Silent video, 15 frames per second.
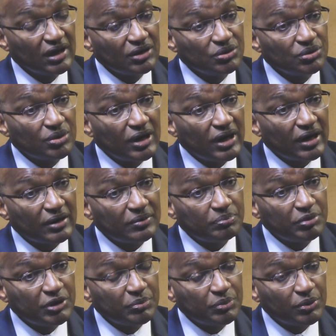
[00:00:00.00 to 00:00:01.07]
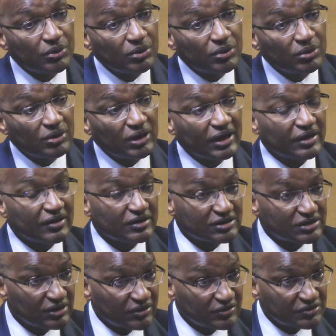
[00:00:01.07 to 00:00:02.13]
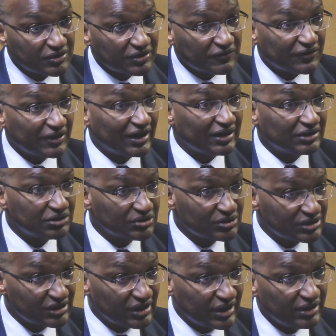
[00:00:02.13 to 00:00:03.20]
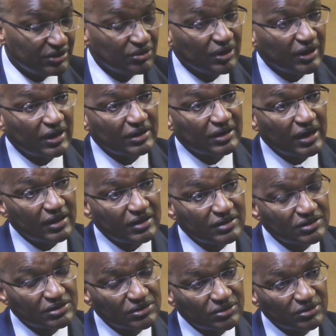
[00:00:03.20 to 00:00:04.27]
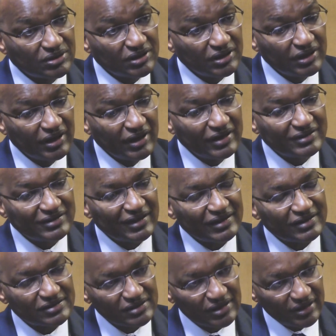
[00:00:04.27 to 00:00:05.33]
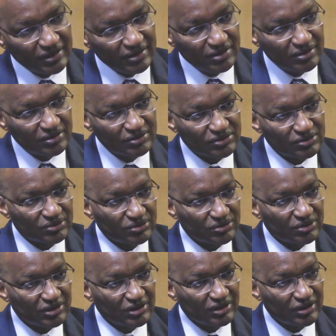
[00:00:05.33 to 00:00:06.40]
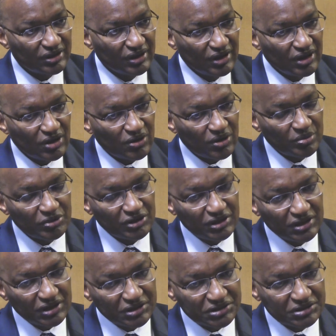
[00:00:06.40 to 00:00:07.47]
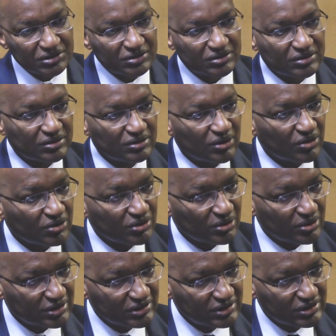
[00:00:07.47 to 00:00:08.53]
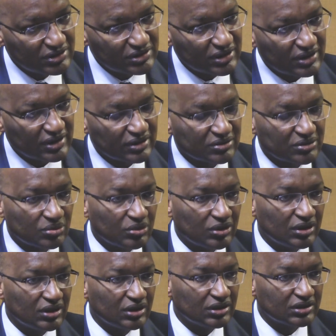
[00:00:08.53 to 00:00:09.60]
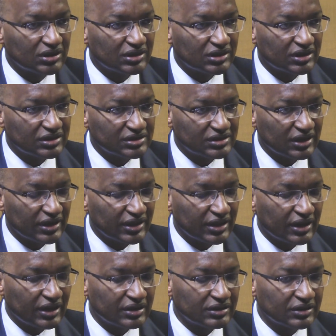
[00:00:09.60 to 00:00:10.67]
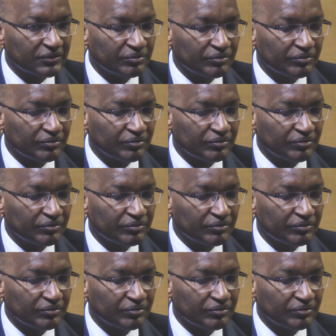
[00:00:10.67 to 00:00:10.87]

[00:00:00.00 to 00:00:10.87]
you had people like ourselves on the financial side, you had others on the tech side, so the communication authorities around the world and things like that.